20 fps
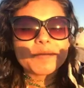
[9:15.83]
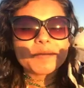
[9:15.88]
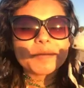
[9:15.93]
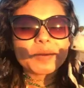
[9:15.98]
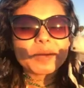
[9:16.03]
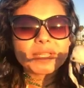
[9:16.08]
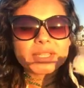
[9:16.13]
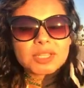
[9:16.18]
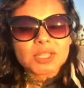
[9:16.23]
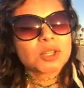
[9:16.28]

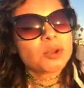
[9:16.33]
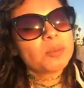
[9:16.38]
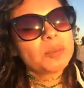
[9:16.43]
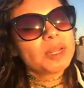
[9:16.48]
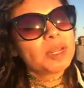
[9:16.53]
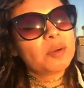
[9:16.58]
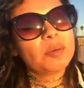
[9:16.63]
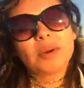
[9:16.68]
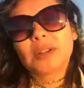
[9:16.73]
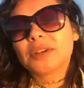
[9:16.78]
puts so
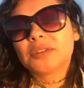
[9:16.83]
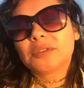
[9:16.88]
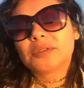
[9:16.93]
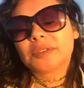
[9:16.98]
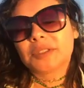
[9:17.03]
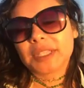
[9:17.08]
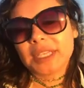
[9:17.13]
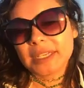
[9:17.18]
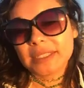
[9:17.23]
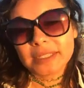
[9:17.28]
many
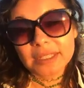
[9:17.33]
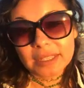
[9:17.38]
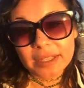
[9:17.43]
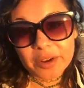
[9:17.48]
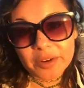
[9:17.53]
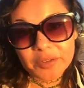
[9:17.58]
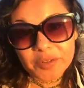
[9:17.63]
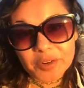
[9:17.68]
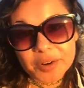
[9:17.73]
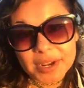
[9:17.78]
wonderful things in
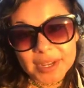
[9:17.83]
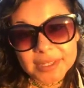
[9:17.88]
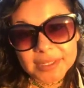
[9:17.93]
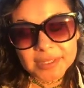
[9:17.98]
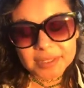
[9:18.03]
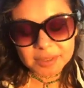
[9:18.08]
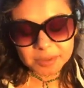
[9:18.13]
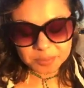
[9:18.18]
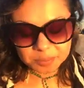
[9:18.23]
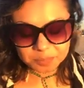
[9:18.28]
there for
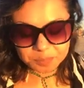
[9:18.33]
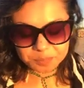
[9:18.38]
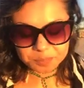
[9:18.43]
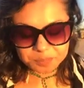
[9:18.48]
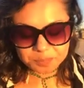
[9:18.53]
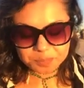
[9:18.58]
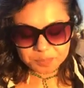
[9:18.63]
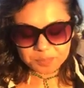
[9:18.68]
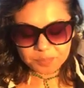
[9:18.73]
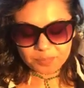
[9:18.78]
us.
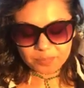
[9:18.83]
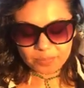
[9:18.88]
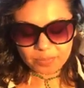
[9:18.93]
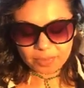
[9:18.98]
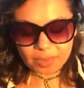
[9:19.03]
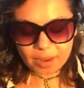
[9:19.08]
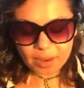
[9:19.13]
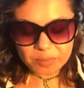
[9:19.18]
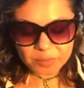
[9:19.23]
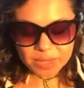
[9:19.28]

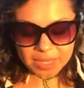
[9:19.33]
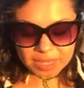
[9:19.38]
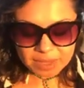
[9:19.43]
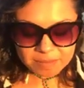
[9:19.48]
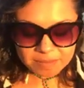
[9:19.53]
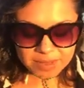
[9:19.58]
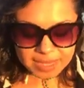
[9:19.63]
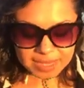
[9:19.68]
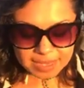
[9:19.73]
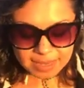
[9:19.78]
And we
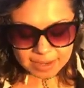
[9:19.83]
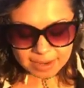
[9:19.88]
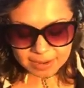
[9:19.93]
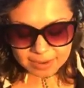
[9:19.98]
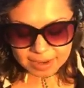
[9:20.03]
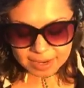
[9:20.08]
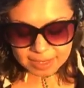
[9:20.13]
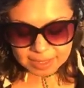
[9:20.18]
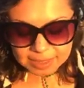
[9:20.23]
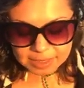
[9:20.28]
can be
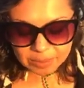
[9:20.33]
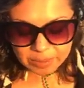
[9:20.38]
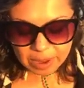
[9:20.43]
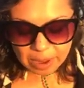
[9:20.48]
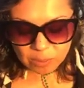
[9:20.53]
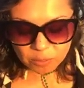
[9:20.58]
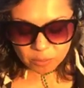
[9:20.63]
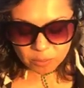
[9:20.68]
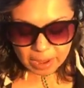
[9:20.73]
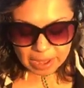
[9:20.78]
curious
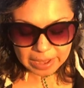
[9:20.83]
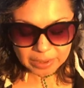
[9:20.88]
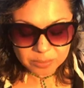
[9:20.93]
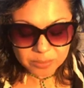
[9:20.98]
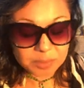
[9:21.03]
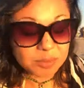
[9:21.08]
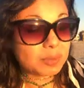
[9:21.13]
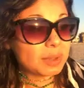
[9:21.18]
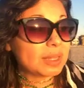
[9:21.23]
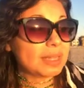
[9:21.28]
about why
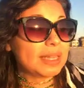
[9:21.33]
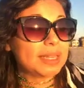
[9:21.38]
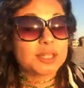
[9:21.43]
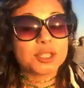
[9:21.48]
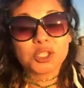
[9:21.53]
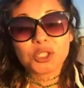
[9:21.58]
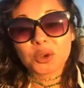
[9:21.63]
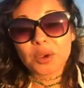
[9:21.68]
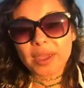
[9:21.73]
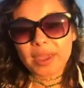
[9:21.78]
we really
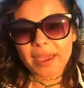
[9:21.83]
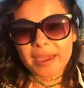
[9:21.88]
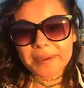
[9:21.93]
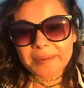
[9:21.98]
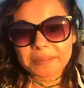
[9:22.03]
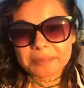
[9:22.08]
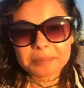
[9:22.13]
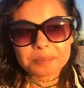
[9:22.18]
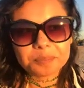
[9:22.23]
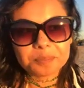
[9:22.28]
enjoy it.
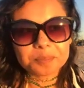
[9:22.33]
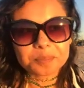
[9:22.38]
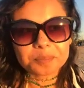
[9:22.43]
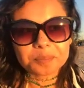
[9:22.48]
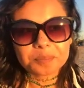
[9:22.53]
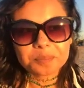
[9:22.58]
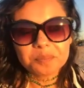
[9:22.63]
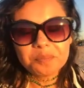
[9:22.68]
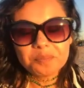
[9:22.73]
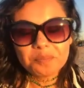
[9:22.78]

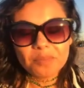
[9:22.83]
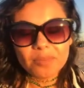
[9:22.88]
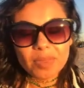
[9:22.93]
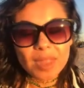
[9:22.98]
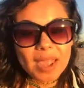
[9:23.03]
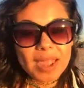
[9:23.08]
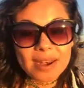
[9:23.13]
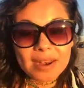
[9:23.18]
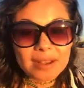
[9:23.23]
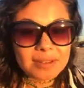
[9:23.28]

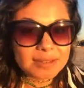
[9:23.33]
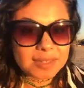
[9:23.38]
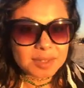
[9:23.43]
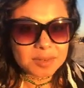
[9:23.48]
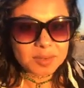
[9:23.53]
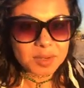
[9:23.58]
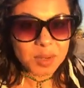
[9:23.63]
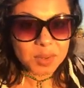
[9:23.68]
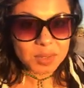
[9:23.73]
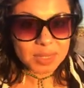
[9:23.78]
And also
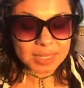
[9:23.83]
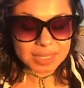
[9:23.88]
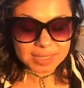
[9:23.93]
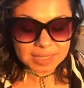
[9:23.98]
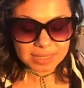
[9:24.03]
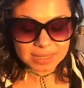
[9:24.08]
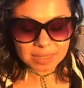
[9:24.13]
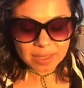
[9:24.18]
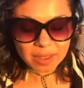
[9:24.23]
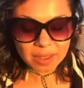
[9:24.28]

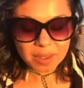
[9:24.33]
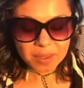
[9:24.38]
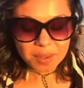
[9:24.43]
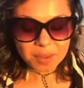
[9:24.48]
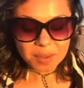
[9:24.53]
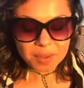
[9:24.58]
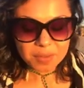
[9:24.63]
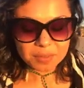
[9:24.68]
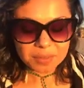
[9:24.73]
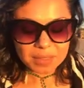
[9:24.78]
notice
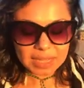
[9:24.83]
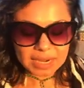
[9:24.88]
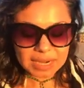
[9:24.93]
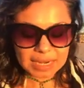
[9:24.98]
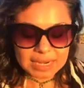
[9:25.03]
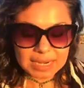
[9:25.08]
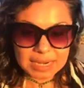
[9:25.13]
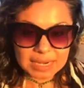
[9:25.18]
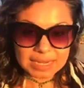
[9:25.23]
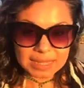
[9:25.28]
that
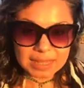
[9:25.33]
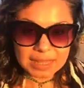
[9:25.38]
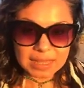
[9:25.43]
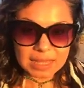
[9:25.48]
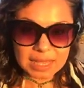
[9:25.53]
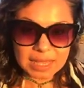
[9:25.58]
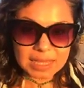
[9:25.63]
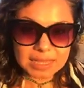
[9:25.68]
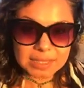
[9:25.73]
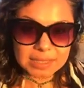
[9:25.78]
in
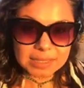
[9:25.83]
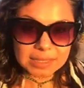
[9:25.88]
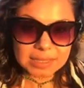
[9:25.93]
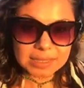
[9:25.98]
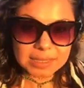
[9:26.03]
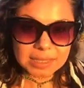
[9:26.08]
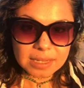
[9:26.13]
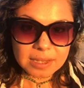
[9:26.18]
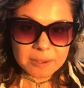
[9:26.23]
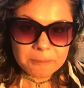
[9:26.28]

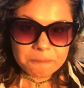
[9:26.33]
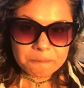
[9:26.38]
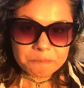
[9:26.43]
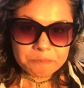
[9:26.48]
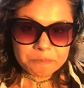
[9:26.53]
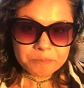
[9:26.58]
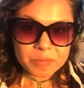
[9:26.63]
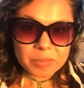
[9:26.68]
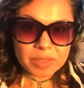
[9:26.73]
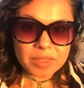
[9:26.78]
things
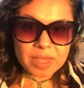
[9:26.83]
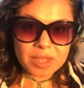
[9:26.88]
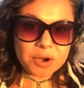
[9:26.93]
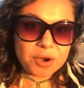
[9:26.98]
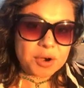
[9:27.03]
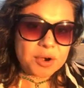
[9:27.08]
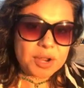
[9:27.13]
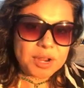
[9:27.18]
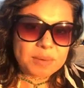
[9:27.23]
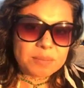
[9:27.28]
that
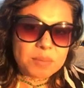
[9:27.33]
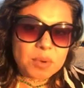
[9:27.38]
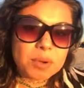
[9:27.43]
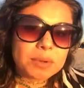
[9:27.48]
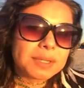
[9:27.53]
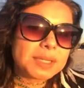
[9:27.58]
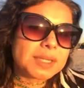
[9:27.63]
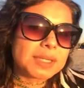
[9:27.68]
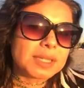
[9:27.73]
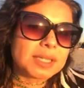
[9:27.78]
are in
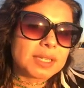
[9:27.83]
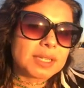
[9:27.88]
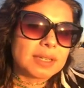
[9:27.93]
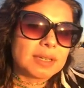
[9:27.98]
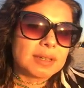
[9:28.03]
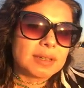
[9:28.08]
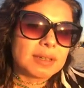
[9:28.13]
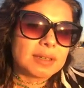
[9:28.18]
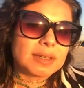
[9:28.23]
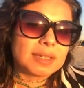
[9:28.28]
most
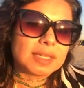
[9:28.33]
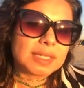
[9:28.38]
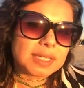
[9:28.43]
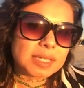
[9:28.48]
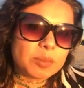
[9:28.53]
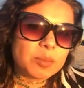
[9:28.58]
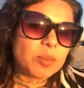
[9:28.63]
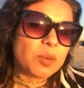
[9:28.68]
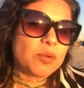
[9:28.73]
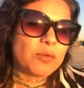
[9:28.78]

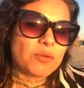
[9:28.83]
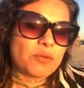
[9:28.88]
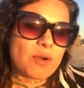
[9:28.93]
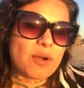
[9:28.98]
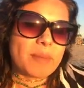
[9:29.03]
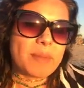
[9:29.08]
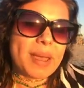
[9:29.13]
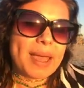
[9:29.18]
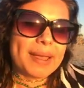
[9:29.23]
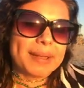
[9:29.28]
simple
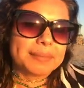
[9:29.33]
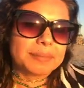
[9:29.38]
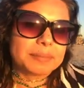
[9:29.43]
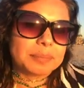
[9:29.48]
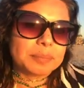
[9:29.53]
format,